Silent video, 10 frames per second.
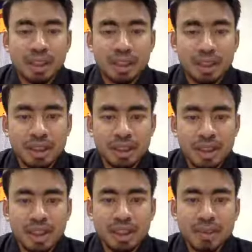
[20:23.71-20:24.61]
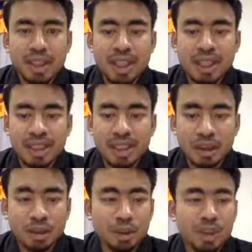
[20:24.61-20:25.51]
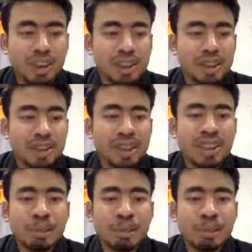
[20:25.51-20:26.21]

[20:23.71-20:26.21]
the space science and technology is just